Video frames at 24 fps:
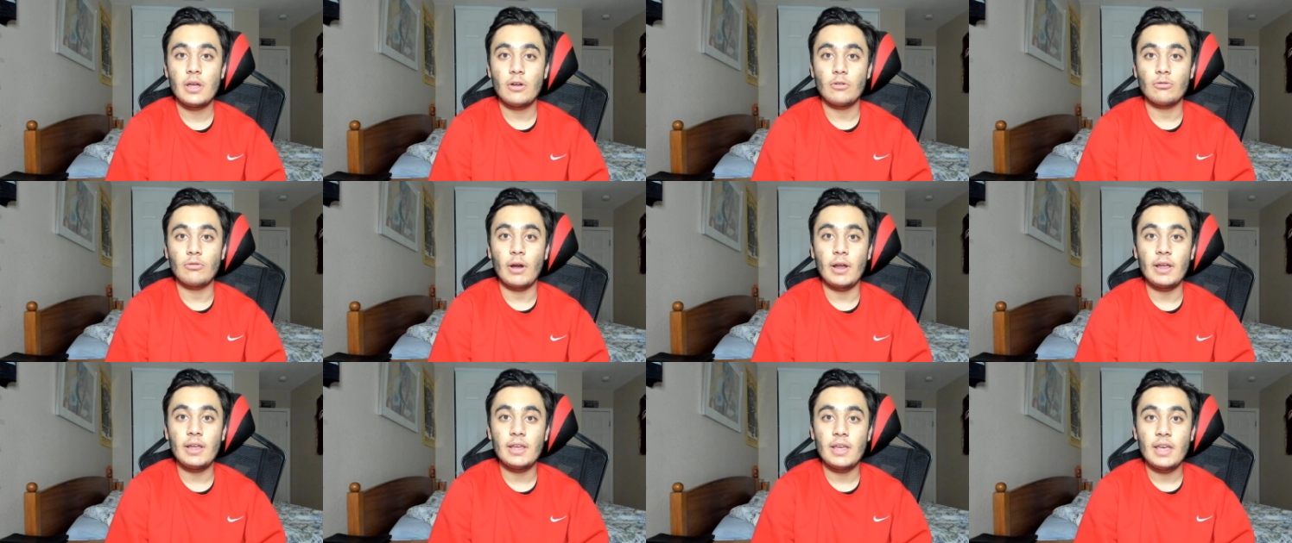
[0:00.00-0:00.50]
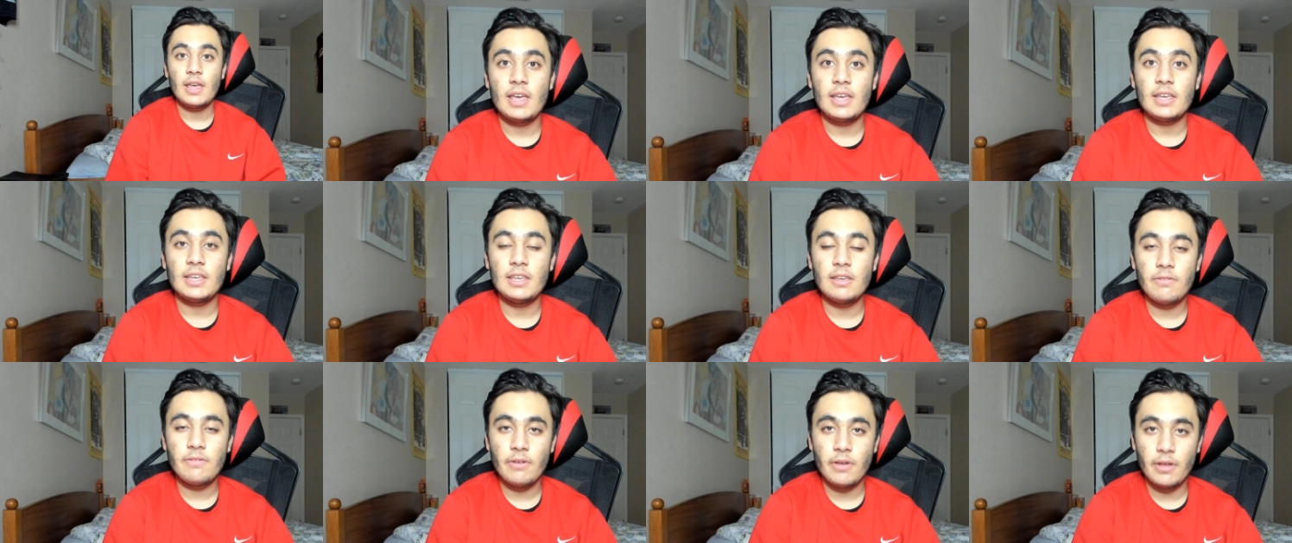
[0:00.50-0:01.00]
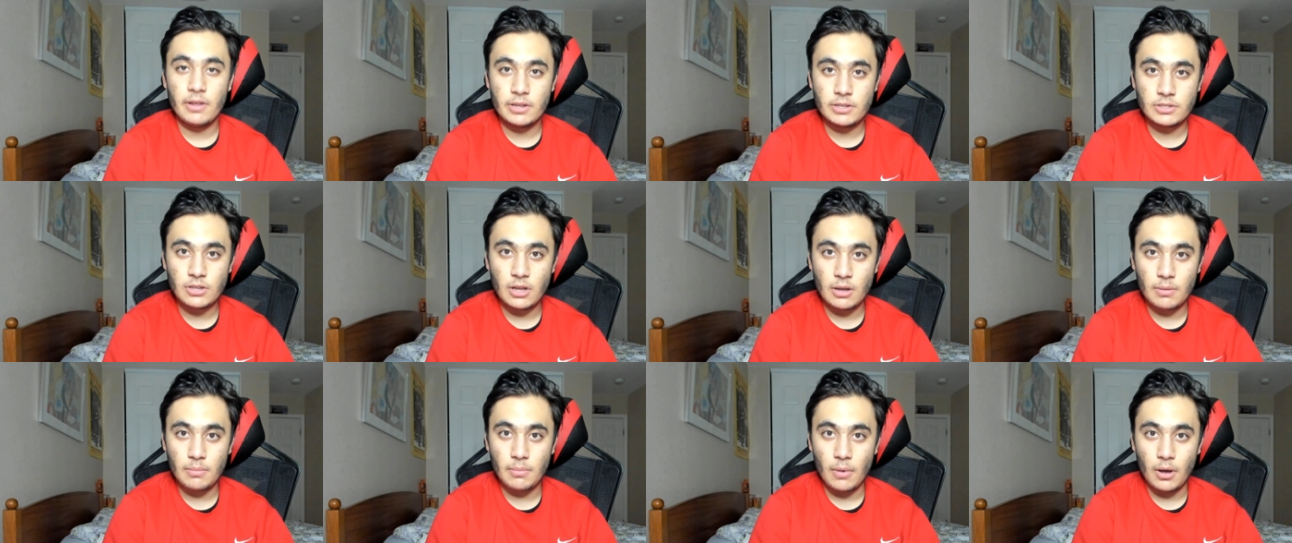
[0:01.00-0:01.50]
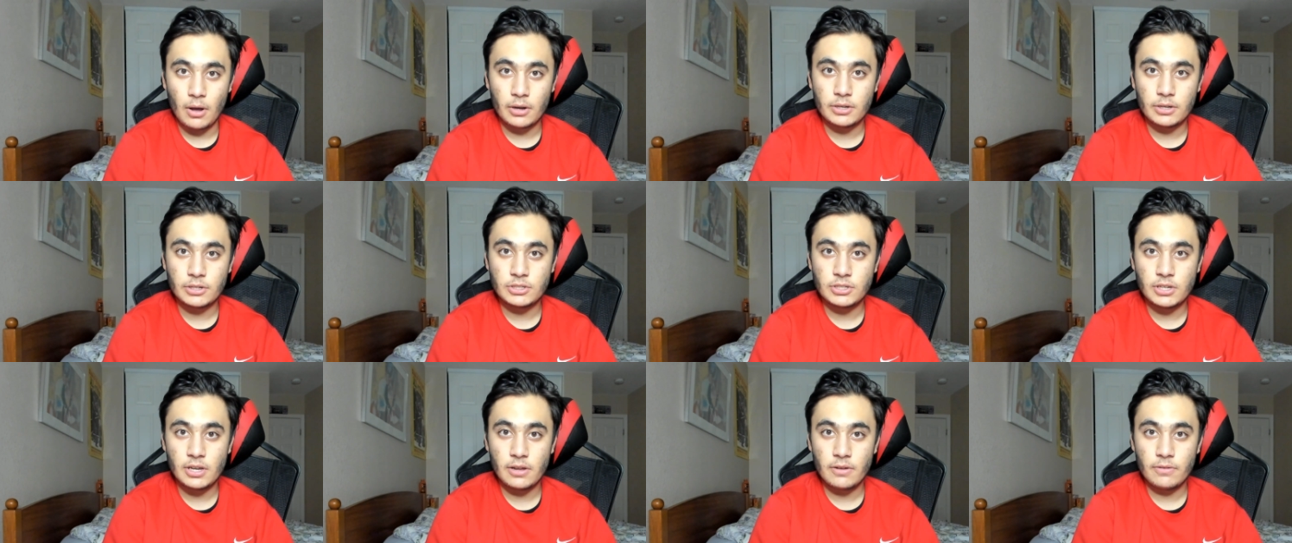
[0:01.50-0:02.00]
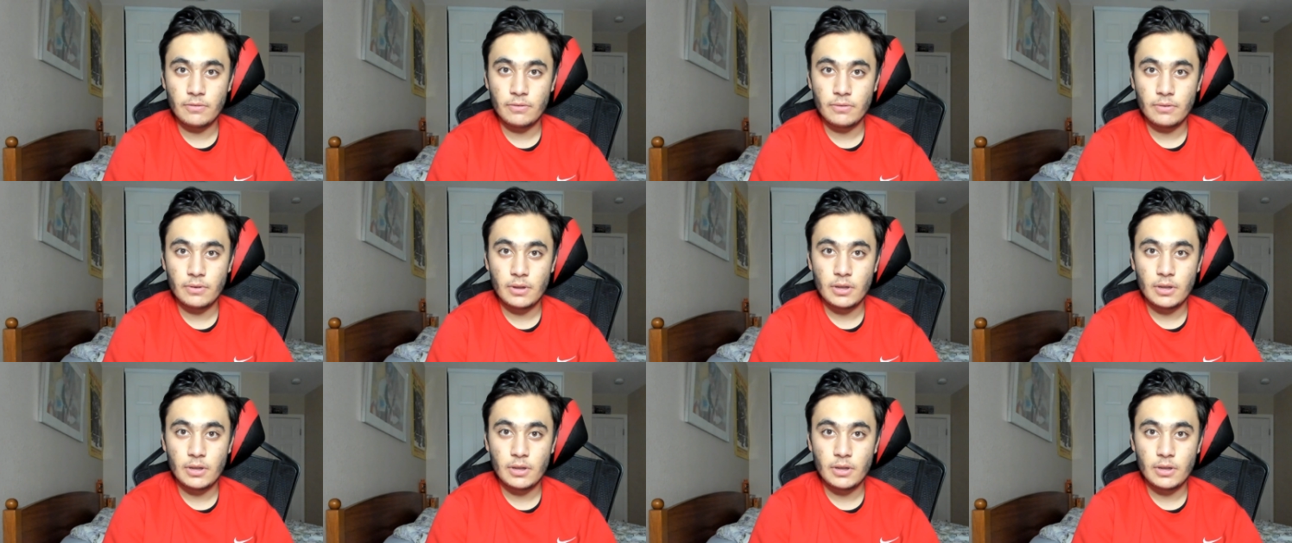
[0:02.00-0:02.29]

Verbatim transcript: right? Give Islam Makhachev